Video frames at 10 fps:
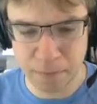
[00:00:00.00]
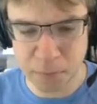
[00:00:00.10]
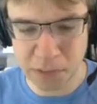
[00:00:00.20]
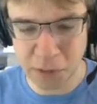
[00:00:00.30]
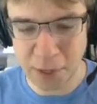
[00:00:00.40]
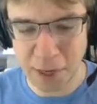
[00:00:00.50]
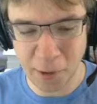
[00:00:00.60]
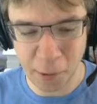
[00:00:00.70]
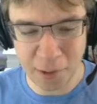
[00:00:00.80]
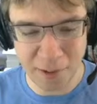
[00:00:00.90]
So
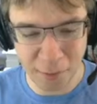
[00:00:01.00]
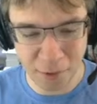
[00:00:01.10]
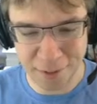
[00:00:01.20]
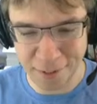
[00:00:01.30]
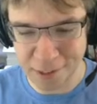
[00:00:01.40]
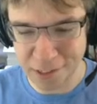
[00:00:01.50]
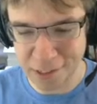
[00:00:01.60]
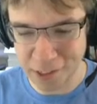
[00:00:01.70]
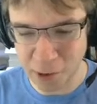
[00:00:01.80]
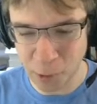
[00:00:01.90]
here we double defend
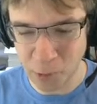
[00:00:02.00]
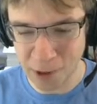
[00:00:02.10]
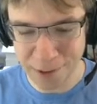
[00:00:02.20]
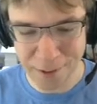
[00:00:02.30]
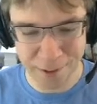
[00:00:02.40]
and go to 1.